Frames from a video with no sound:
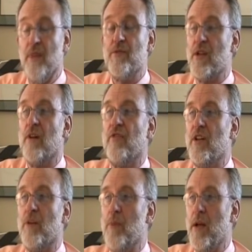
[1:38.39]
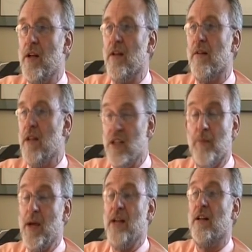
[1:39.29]
themselves
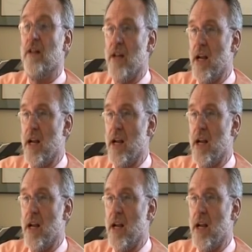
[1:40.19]
independent,